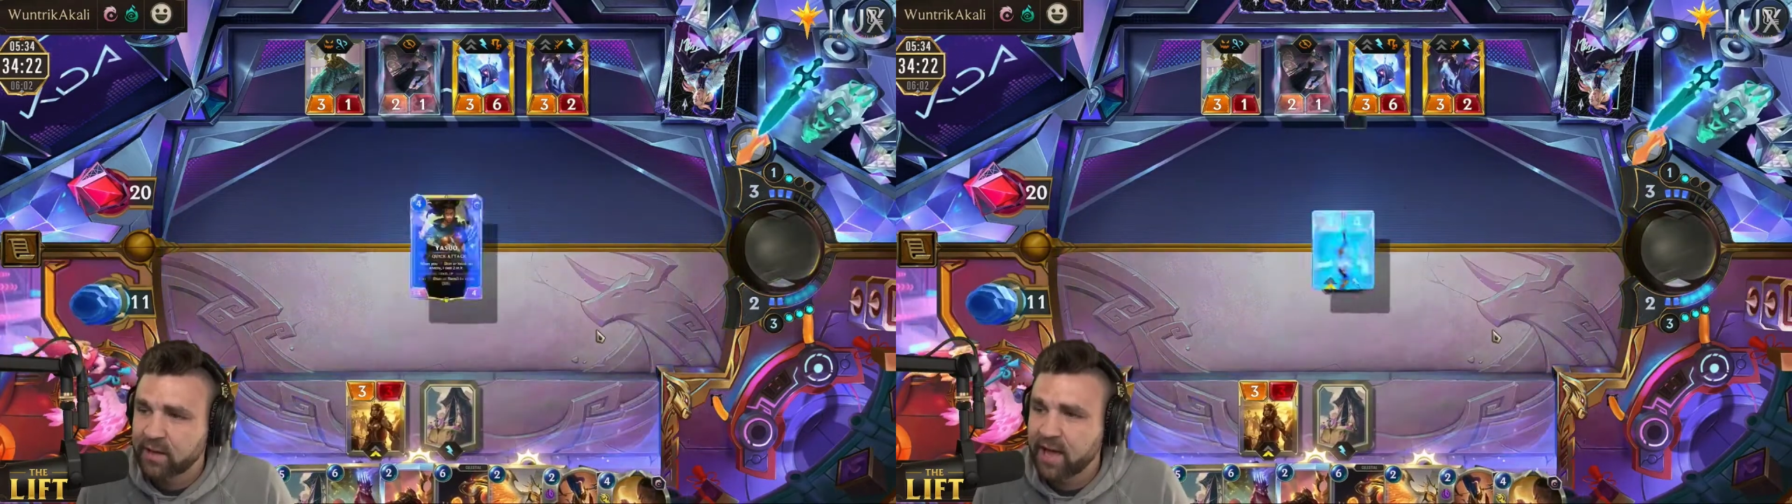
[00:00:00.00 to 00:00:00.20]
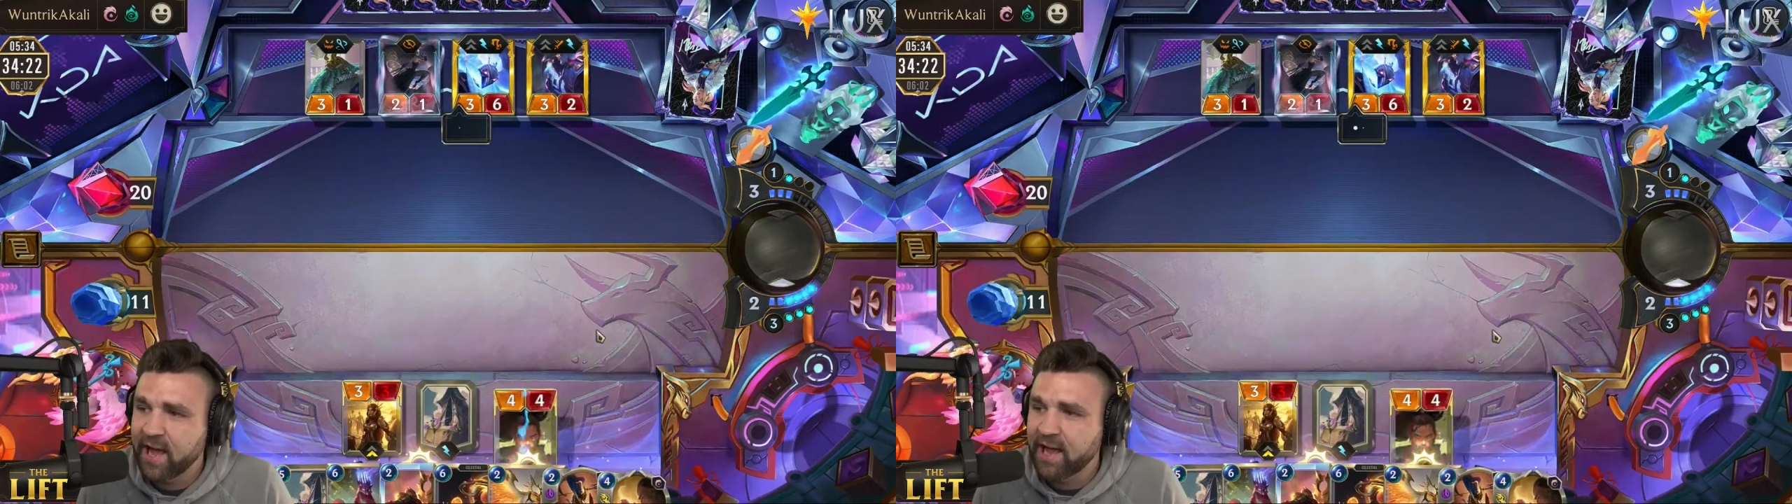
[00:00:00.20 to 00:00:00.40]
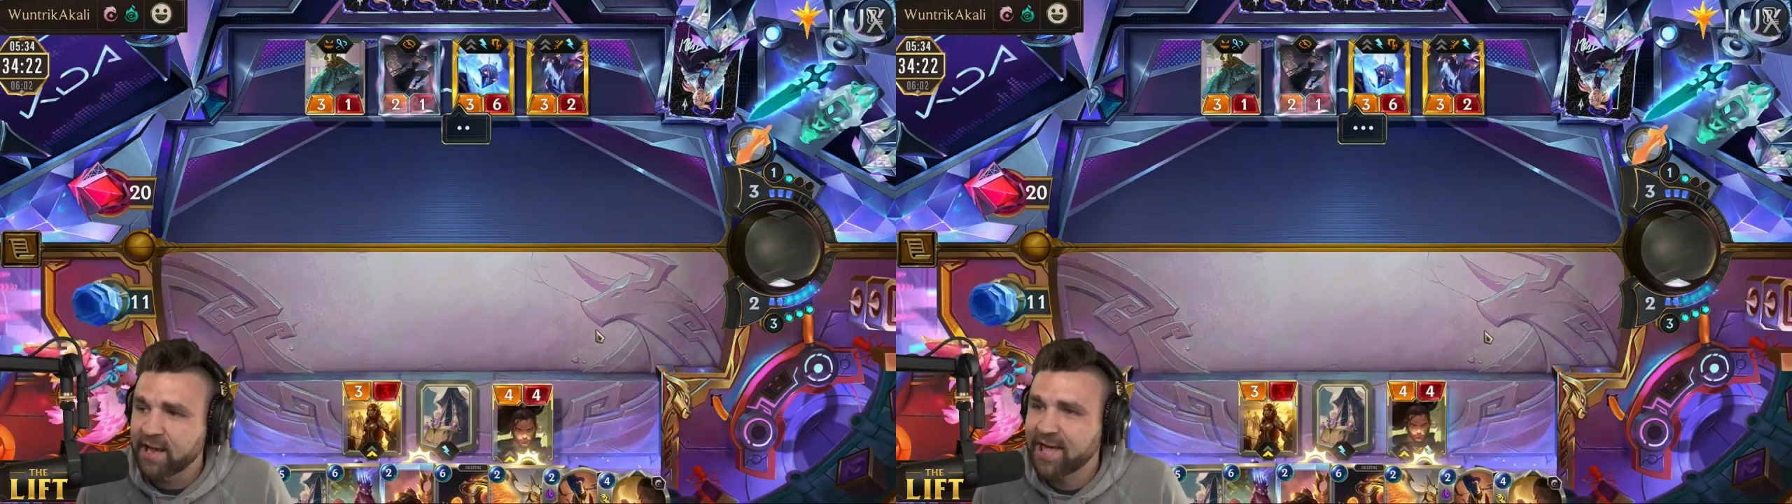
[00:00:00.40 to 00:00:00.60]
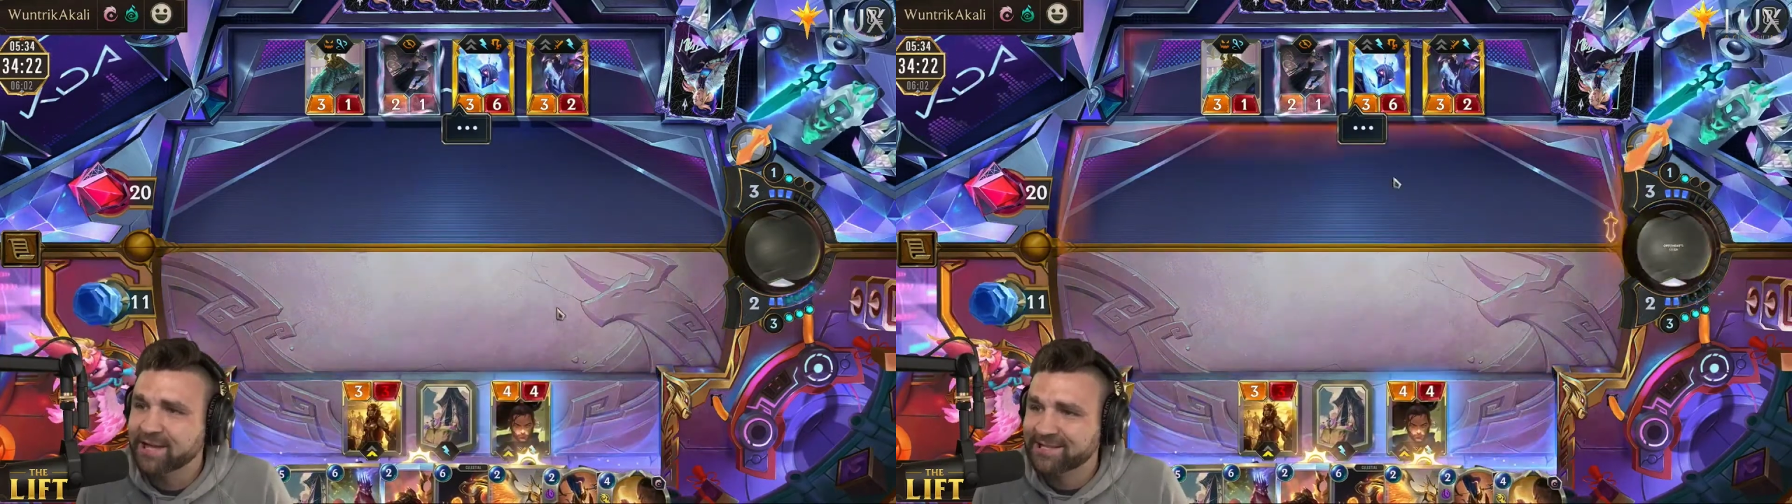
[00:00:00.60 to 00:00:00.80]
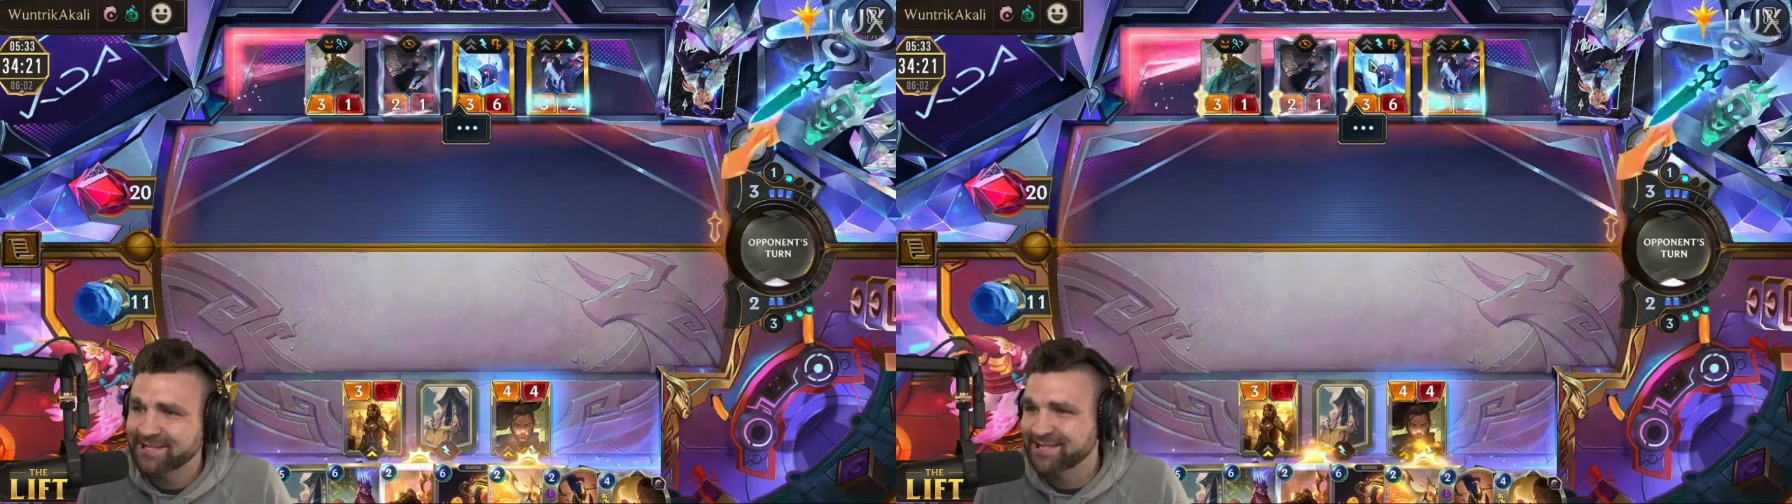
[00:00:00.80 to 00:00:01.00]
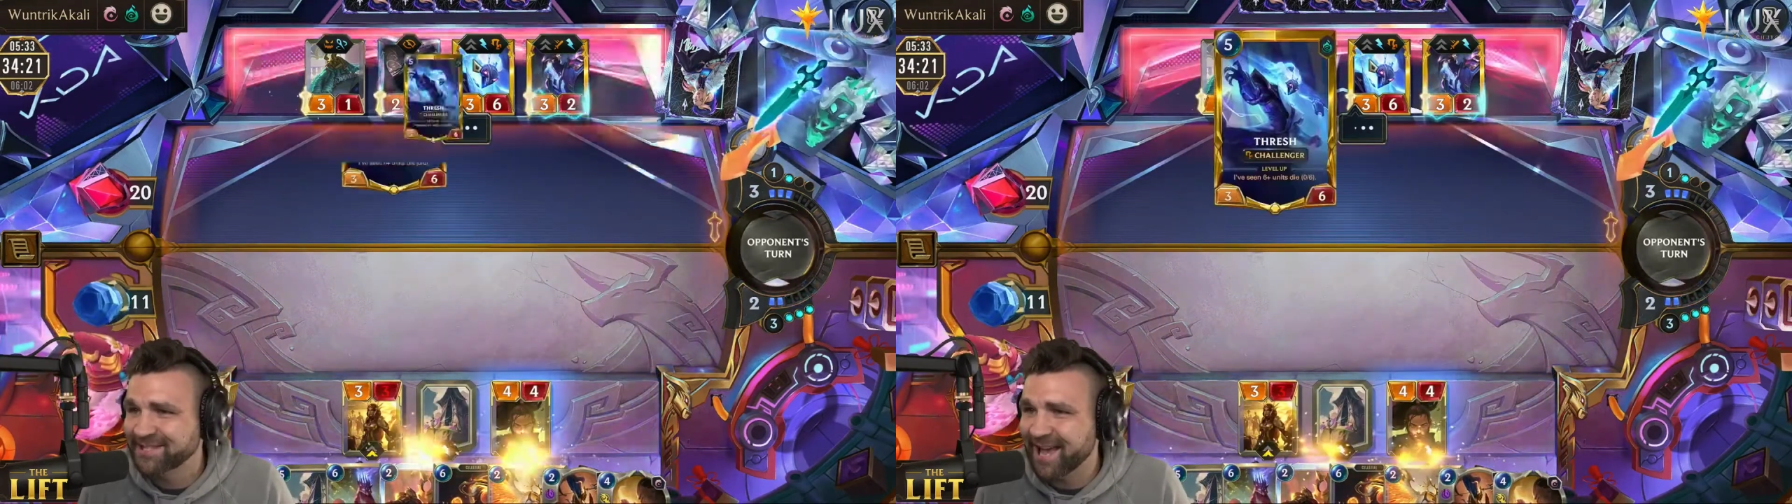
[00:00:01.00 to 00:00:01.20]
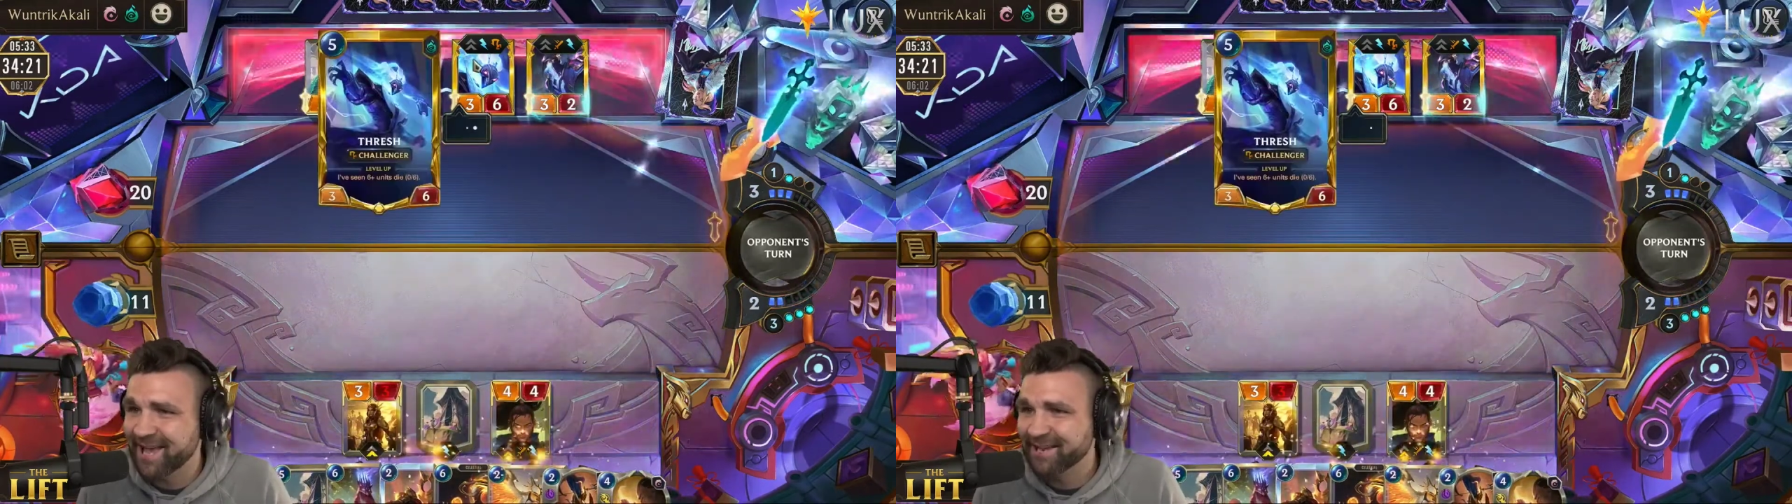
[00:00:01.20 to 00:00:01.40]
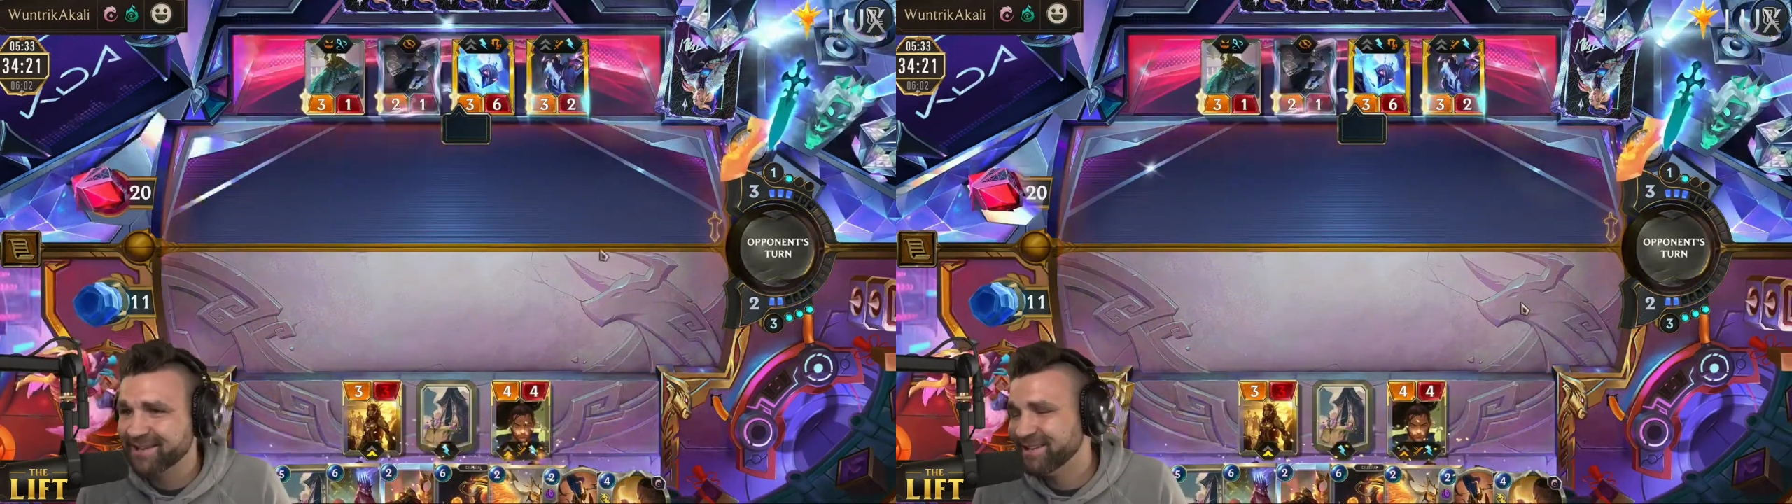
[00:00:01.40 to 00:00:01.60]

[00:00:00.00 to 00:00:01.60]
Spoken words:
And he gets the Zed.